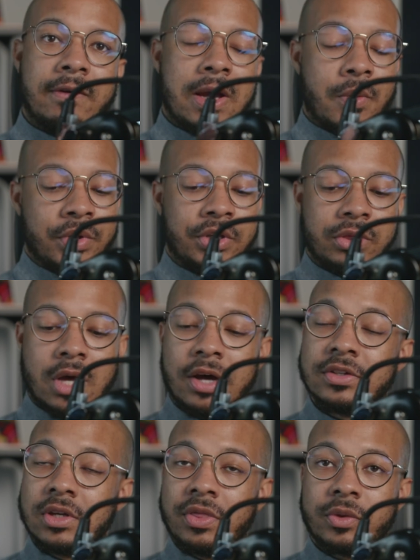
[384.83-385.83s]
I want your
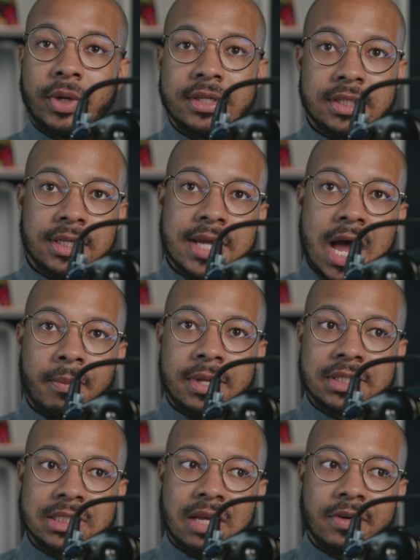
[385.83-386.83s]
thoughts on Threads in the
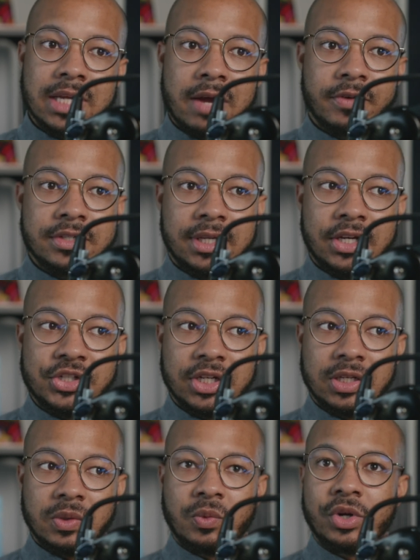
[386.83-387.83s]
comments. Let's have a
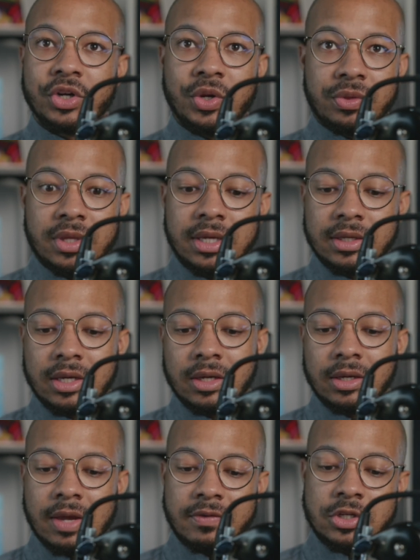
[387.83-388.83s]
conversation. What are you
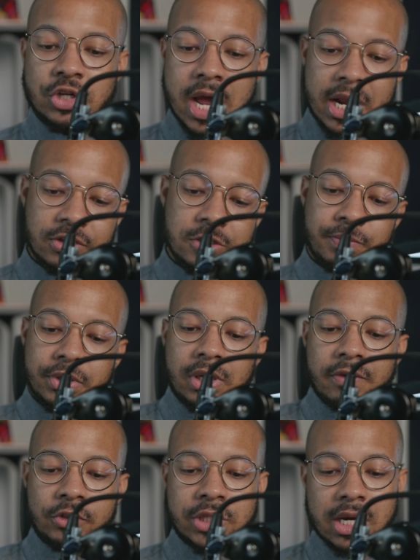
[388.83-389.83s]
thinking? Have you tried out Spill?
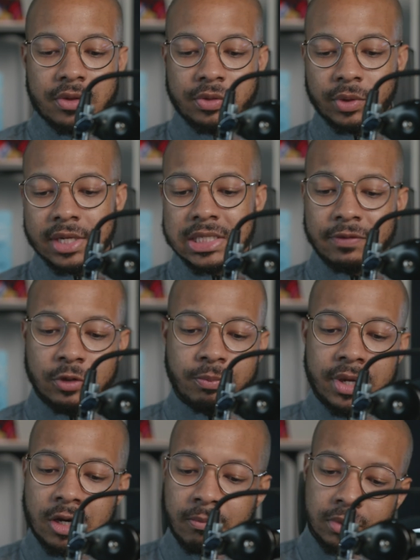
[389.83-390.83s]
Have you tried out Threads? Have you
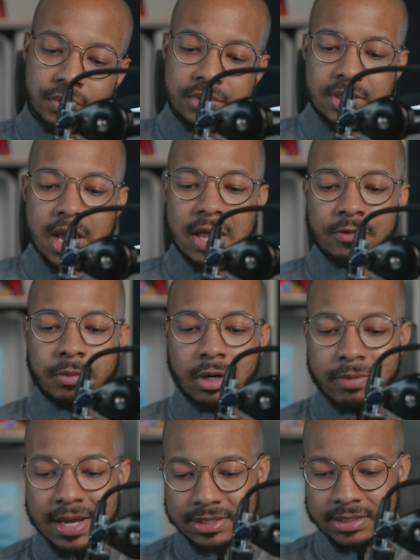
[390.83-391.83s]
been on BlueSky? Have you been
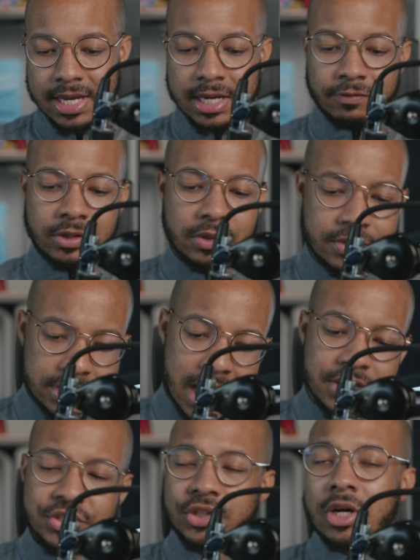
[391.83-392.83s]
on Mastodon? Have you used
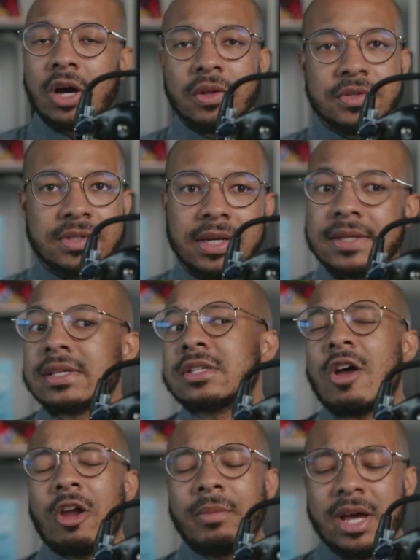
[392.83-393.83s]
Nostr? All those things. Let's
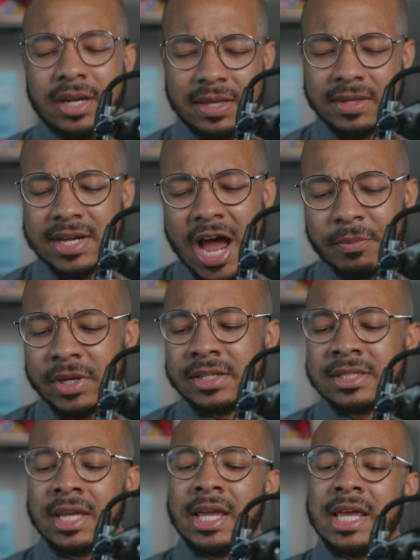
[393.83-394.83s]
talk about it in the
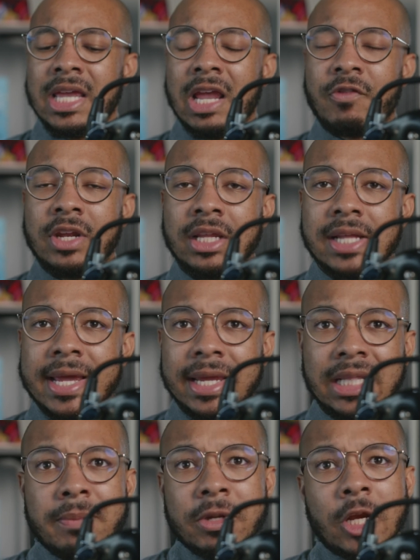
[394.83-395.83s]
comments. If you didn't like
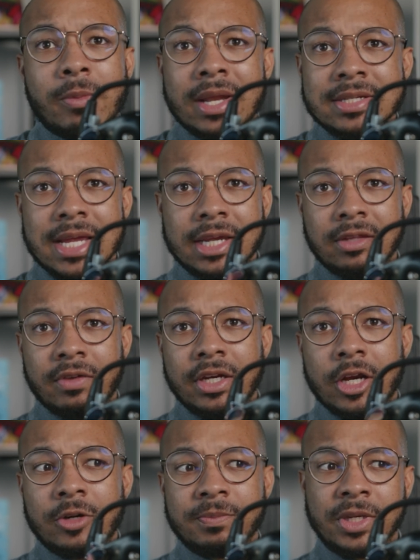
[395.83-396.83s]
it, let me know by disliking the
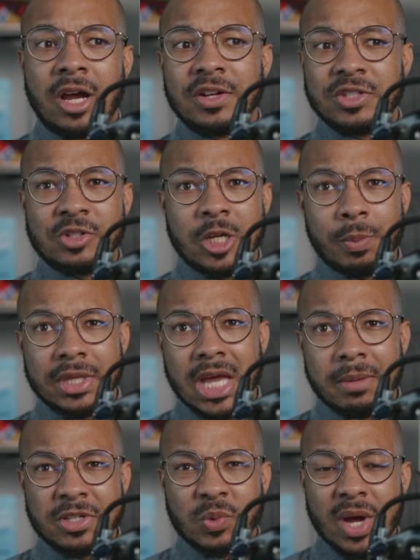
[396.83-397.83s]
video, and also tell me in the
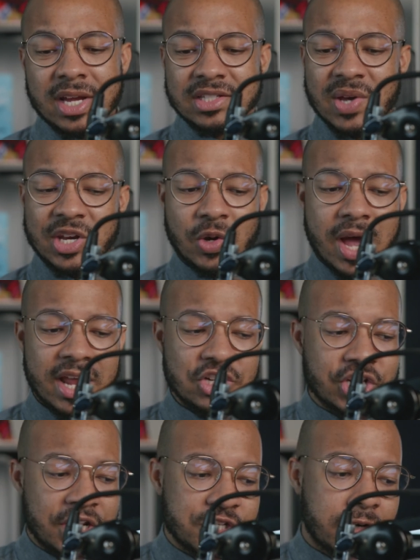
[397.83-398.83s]
comments why, so I know how to
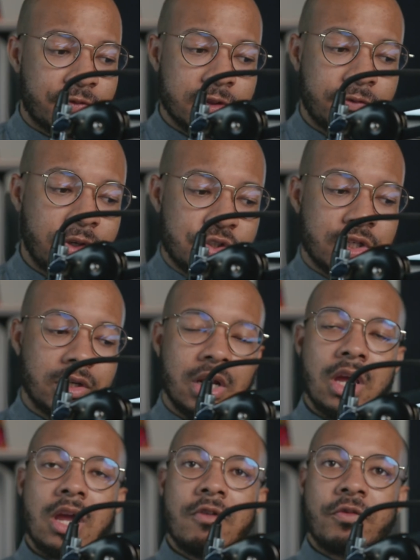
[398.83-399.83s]
change it up for the future
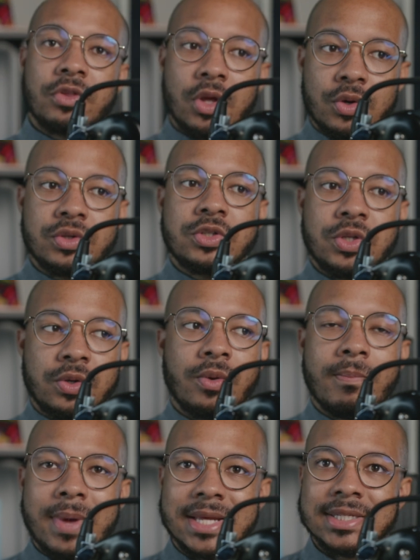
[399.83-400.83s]
for those
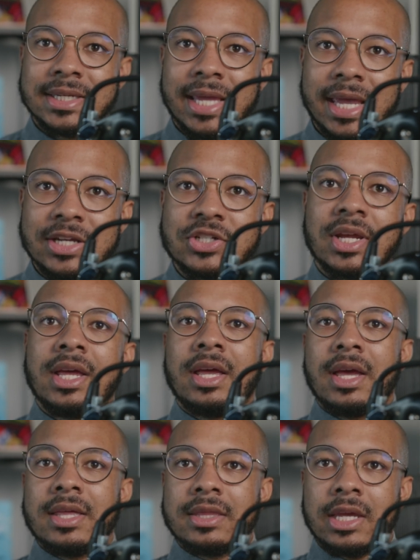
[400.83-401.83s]
to best engage.
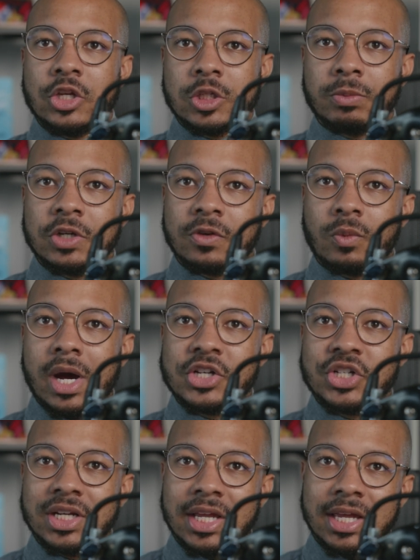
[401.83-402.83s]
Thank you so much for
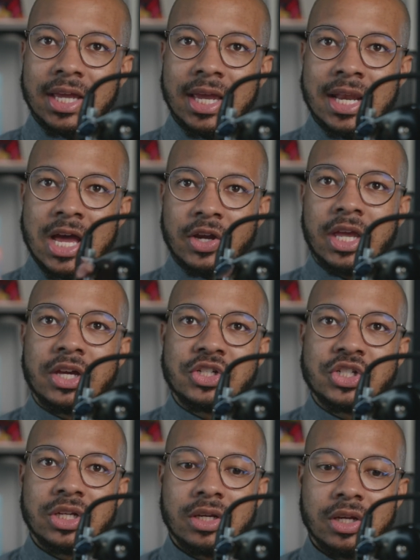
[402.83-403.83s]
watching, and I'll
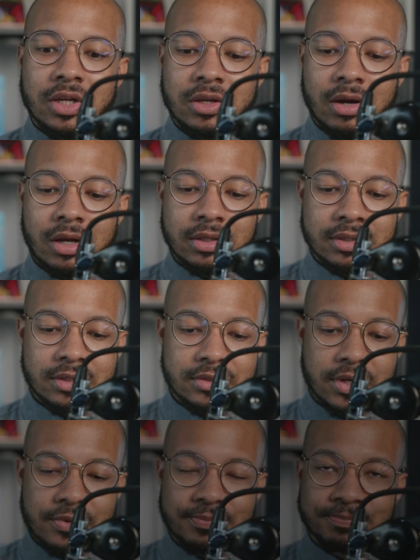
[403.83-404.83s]
catch y'all
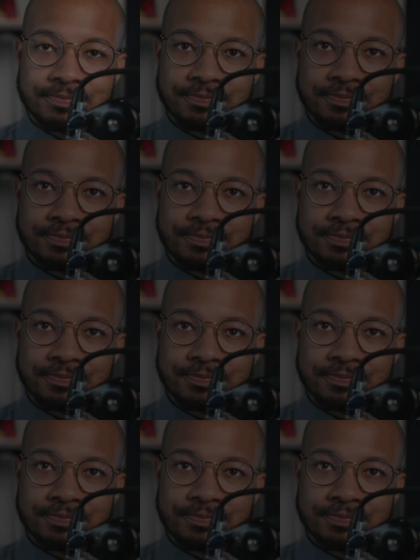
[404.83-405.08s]
soon.